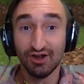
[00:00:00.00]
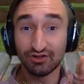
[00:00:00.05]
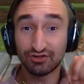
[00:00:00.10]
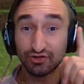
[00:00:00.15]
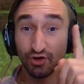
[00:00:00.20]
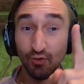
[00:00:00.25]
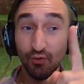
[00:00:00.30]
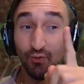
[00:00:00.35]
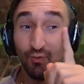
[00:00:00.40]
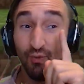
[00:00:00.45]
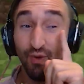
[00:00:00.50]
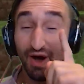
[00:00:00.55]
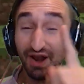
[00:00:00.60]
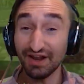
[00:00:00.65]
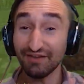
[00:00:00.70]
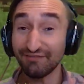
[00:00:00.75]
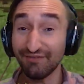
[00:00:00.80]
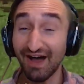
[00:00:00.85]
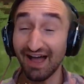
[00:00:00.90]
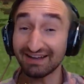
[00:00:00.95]
So
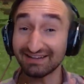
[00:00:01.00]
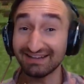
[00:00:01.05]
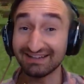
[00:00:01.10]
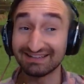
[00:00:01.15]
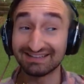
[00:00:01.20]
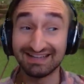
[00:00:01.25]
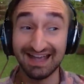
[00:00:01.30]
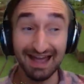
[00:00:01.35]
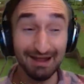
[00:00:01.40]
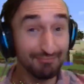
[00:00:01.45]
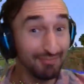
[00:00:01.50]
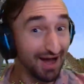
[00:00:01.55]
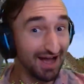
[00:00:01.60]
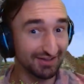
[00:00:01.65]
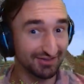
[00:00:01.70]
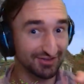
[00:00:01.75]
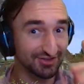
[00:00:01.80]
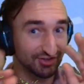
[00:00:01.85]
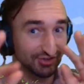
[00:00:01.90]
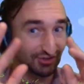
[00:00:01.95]
what if I could get
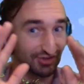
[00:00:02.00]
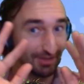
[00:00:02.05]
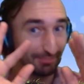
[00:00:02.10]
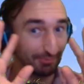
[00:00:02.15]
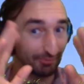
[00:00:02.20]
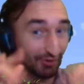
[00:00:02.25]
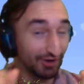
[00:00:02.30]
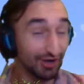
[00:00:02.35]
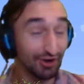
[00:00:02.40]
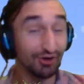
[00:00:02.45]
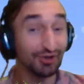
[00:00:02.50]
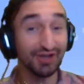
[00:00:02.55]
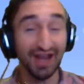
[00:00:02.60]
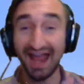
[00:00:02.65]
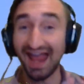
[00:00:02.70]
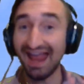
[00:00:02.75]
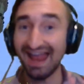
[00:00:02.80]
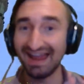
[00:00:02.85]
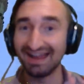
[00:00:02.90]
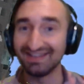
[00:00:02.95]
my slippery old
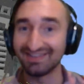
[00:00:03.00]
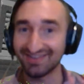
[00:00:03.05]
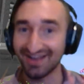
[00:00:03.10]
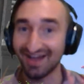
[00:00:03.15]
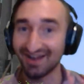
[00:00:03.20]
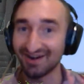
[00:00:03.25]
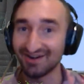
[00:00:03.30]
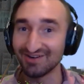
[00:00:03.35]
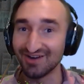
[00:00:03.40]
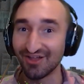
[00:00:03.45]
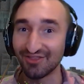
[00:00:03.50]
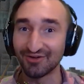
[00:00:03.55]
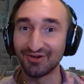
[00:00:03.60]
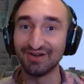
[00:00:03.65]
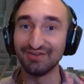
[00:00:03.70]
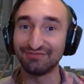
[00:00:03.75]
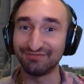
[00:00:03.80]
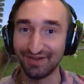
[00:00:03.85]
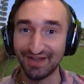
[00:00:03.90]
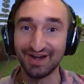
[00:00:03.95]
hands on another
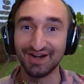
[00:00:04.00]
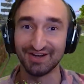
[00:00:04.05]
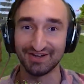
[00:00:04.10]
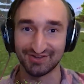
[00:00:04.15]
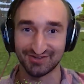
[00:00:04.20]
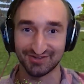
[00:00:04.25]
Infinity